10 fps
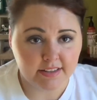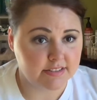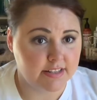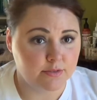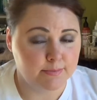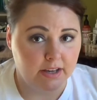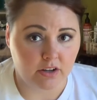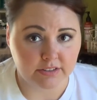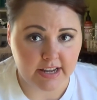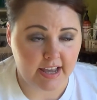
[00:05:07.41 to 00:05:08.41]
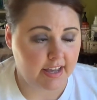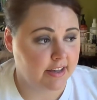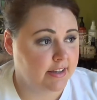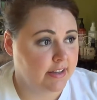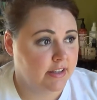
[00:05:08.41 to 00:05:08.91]
It stays with me all day
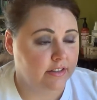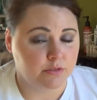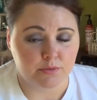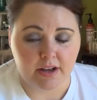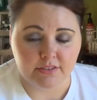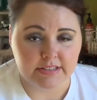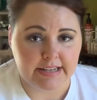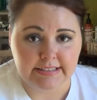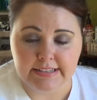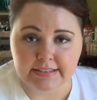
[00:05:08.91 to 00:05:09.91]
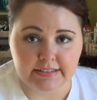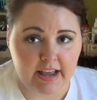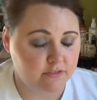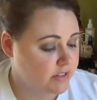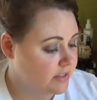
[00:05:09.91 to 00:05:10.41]
through outsideness and
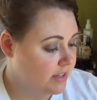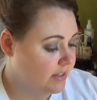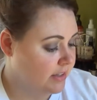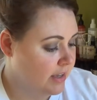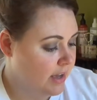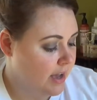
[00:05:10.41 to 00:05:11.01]
everything.